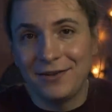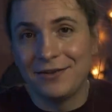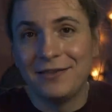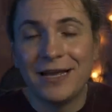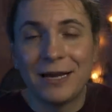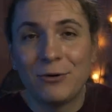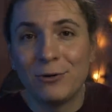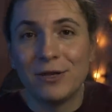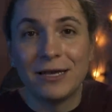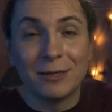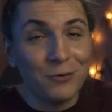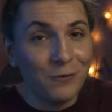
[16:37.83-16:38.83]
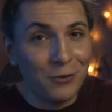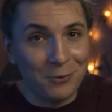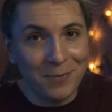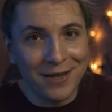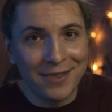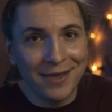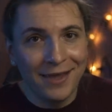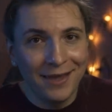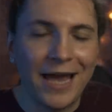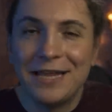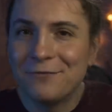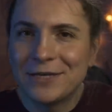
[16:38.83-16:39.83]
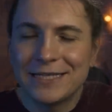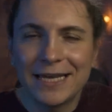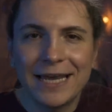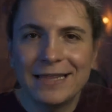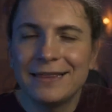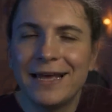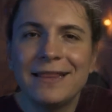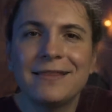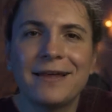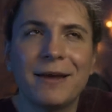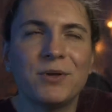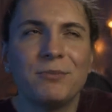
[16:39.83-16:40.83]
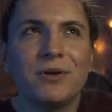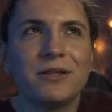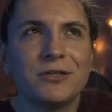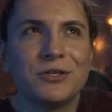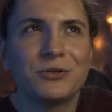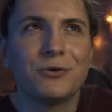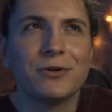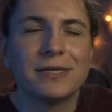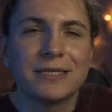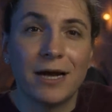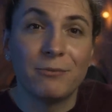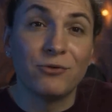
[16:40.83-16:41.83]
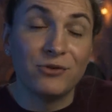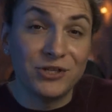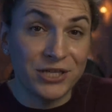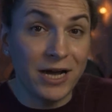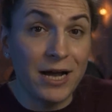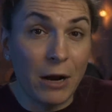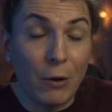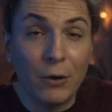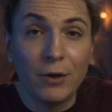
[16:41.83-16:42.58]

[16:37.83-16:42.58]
rather than calling it Move Your Body. And it was again that time the British journalists came to Chicago